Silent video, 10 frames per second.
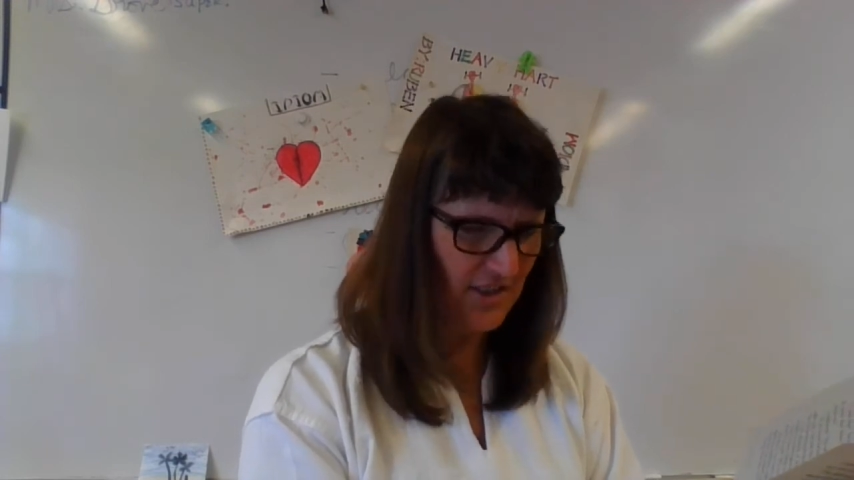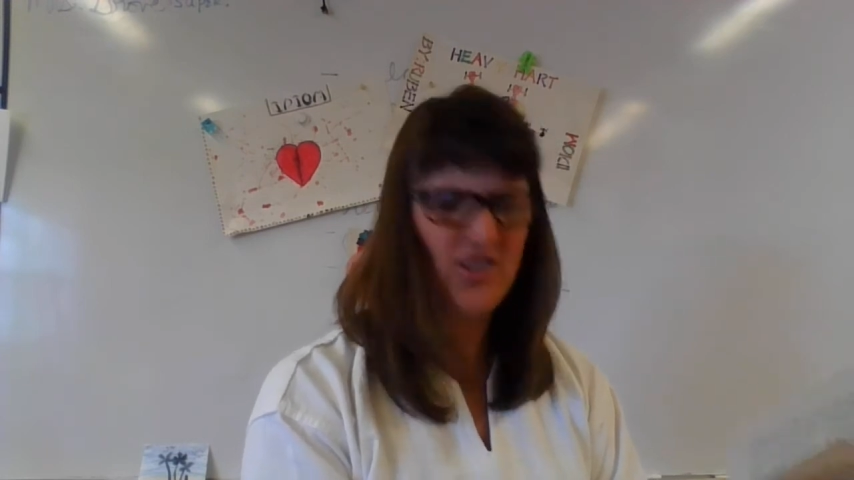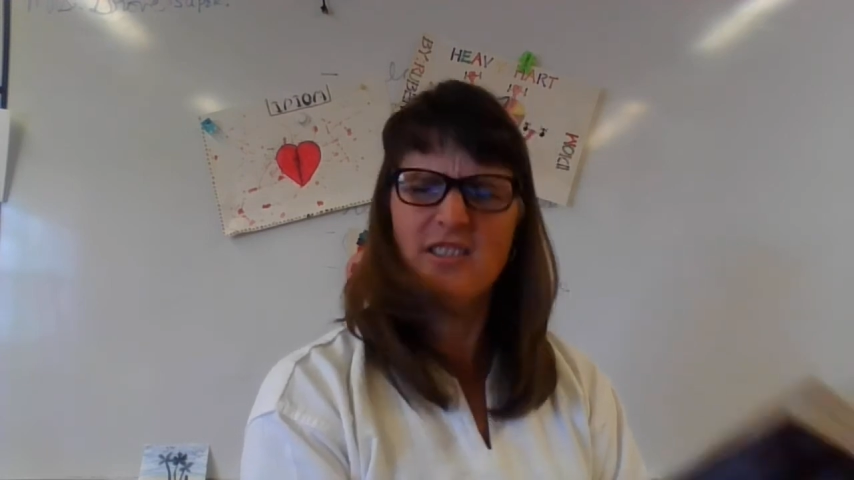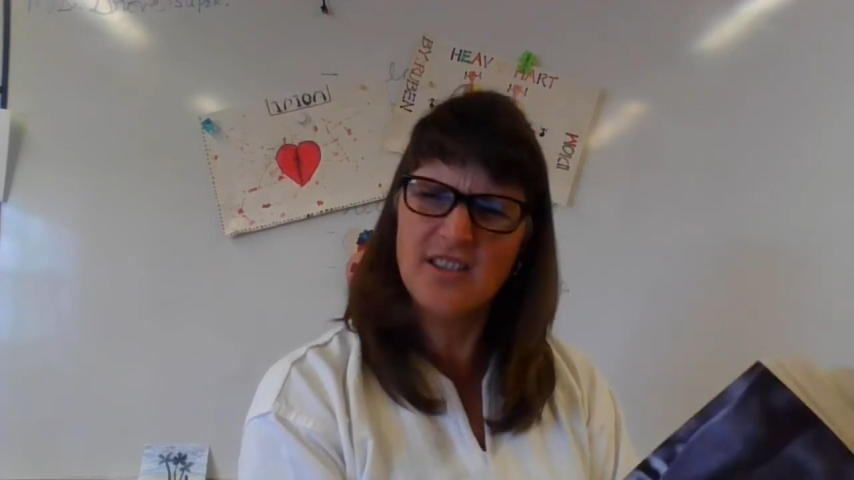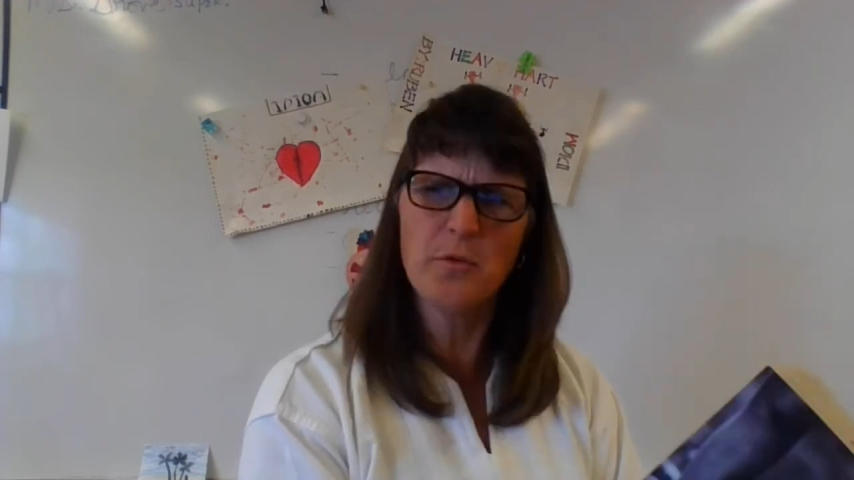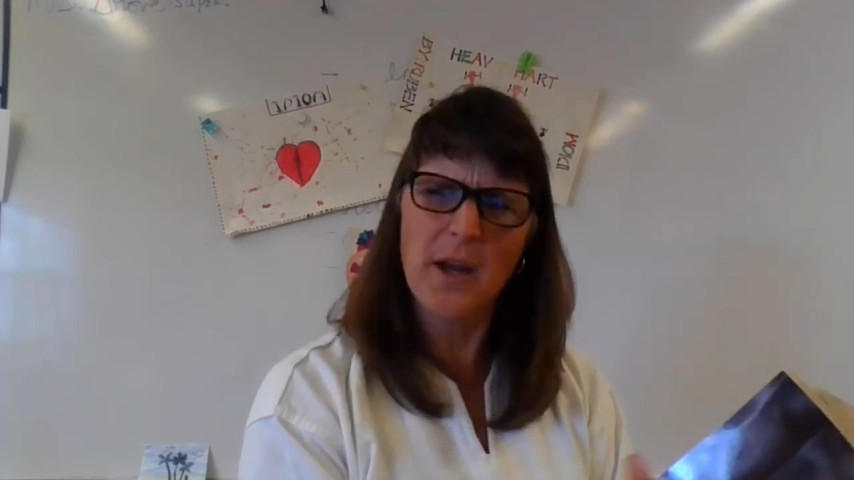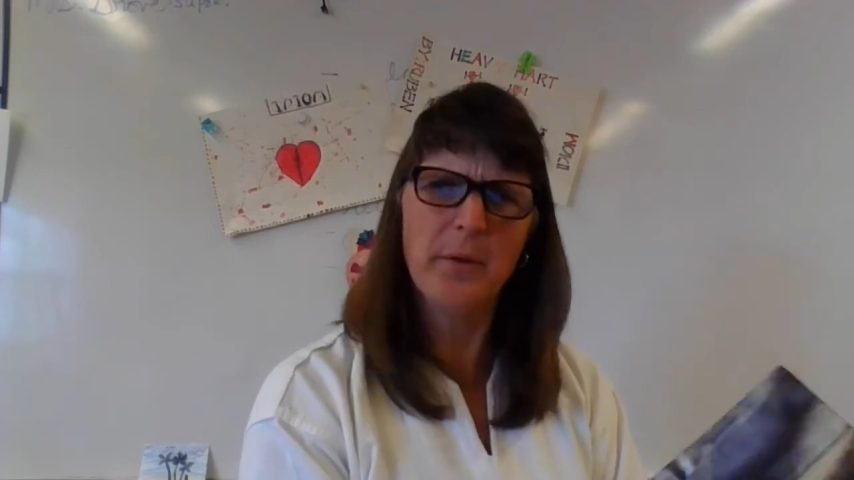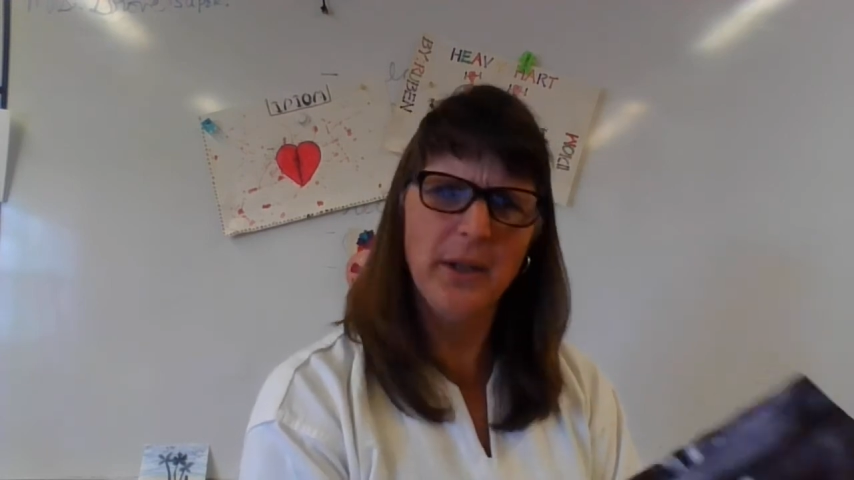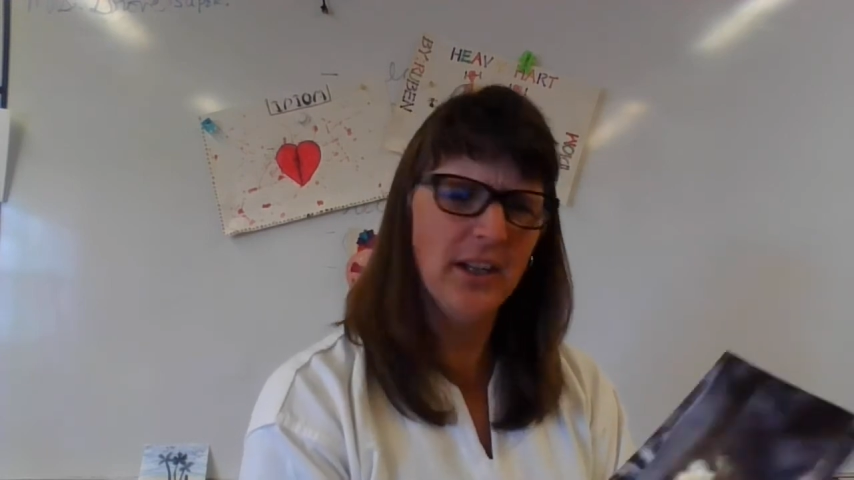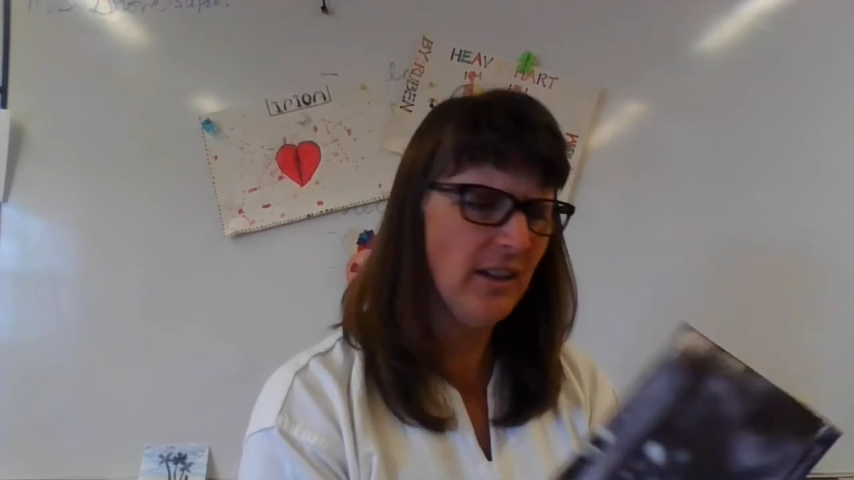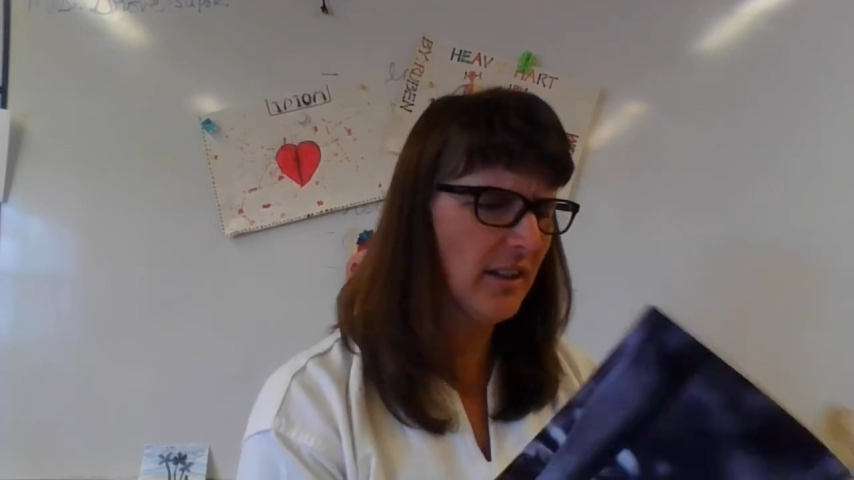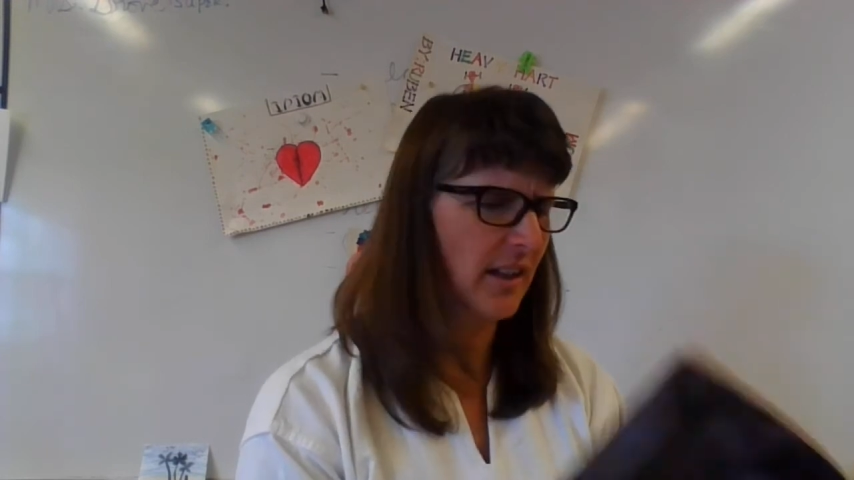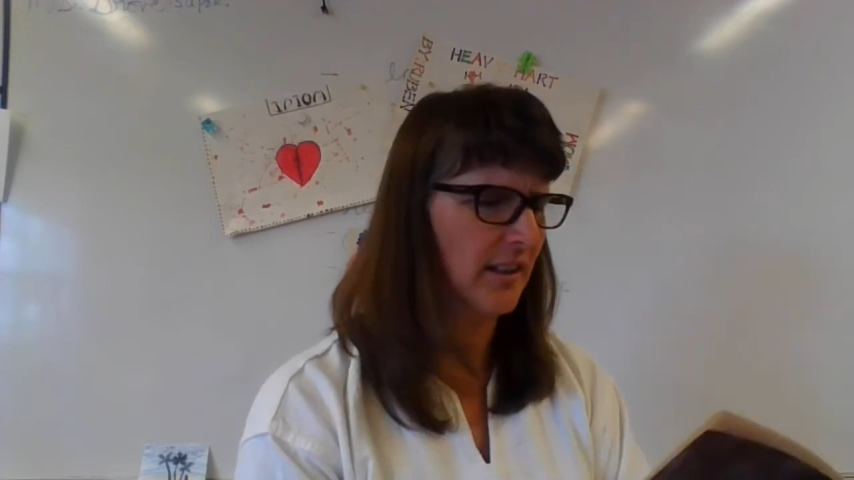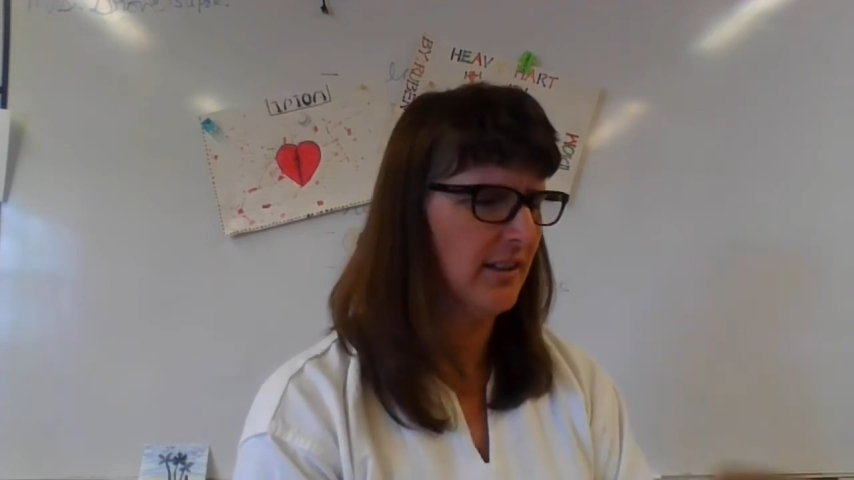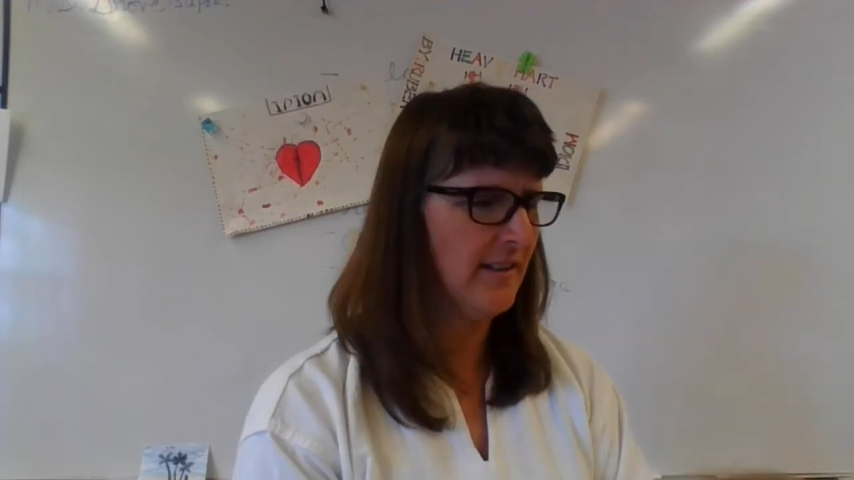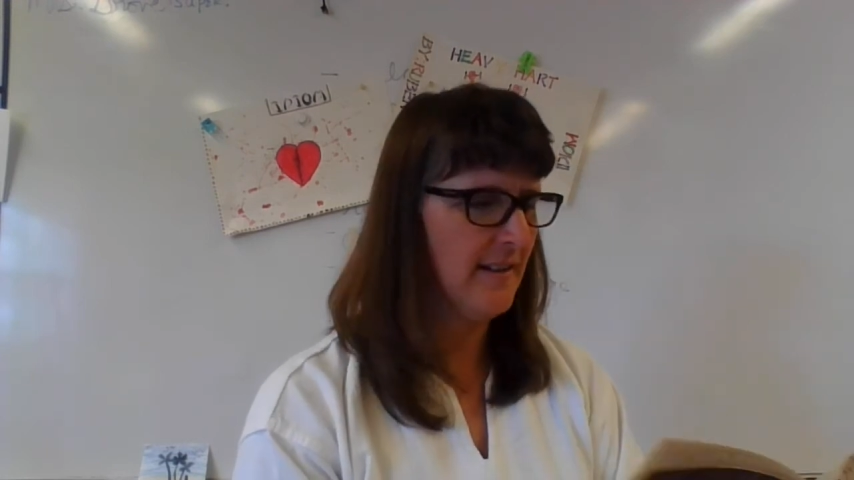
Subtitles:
It's just the way we are.